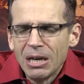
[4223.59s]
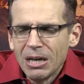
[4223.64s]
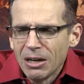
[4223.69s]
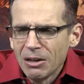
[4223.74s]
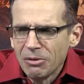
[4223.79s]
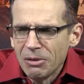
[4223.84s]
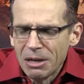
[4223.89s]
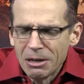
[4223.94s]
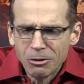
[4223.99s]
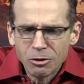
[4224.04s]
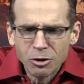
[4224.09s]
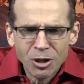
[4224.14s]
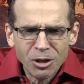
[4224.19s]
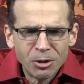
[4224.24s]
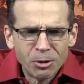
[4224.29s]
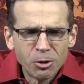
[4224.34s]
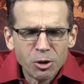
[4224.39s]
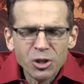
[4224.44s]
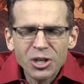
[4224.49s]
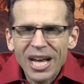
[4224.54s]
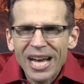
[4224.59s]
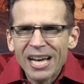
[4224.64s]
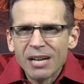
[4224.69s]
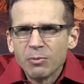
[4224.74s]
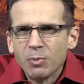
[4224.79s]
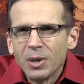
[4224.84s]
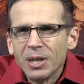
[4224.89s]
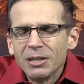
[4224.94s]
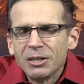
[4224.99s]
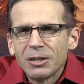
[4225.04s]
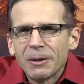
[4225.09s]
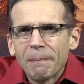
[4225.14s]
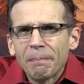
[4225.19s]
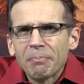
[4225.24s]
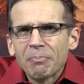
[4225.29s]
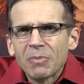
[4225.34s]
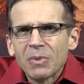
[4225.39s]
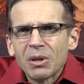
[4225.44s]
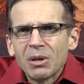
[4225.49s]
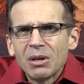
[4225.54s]
Let us understand what
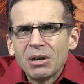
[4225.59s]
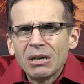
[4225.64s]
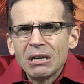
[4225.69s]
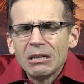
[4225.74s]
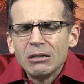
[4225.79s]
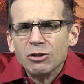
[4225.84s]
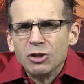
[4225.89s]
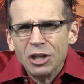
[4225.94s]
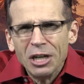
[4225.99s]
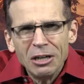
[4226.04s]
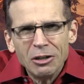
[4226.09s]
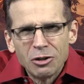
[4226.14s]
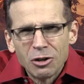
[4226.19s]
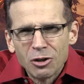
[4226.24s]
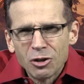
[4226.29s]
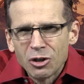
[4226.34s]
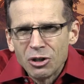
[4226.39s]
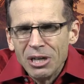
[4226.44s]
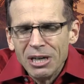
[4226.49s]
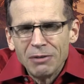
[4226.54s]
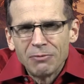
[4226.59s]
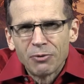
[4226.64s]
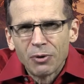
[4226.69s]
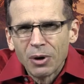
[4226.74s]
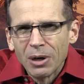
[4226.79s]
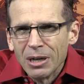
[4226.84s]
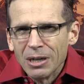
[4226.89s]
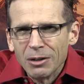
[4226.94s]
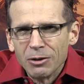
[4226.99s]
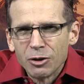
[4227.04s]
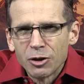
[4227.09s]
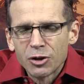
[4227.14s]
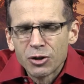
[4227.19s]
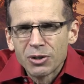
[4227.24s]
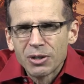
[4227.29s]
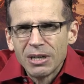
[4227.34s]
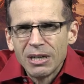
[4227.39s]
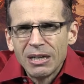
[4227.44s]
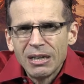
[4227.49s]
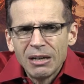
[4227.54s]
Jesus did for us
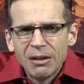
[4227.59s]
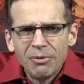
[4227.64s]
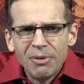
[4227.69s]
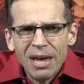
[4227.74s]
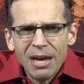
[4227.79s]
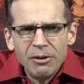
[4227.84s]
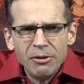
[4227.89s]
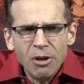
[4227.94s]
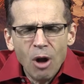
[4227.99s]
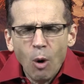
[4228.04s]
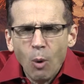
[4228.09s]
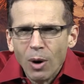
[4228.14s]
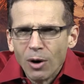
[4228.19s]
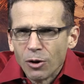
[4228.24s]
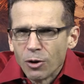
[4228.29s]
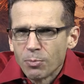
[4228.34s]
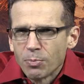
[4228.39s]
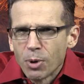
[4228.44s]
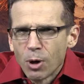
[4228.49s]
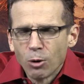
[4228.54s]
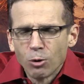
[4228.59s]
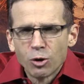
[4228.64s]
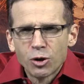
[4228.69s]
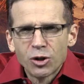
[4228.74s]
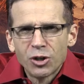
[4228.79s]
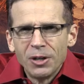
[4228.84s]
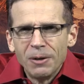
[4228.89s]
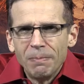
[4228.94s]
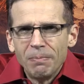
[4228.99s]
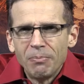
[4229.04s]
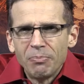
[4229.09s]
that no other person